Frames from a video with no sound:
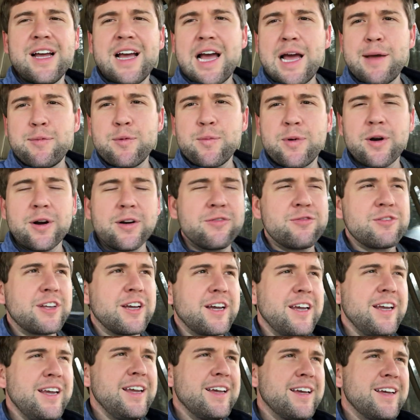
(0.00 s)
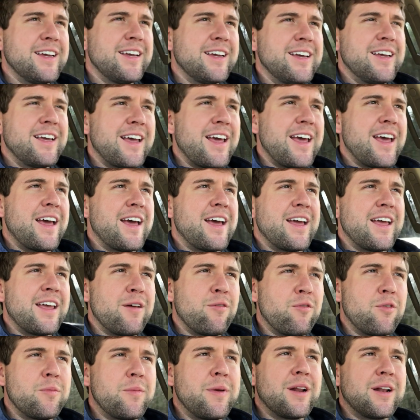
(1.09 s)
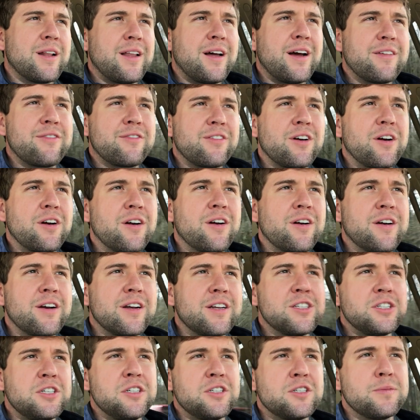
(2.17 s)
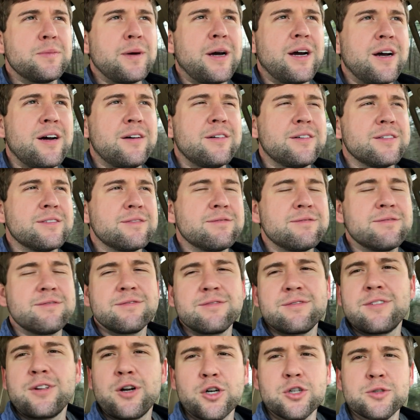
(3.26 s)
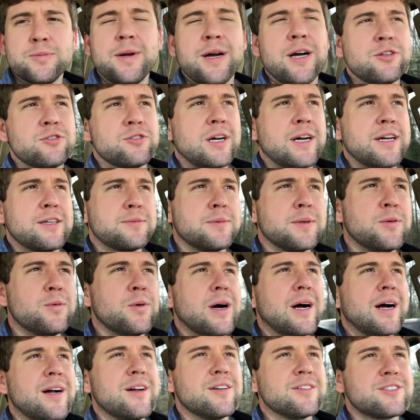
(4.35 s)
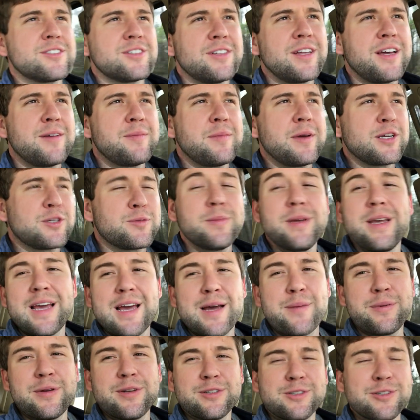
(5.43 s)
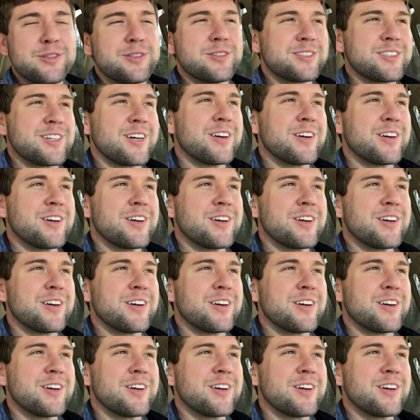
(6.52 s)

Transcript: happy birthday, uh, it would mean a lot for her, and she'd smile and her smile drives me wild, so that makes me happy too.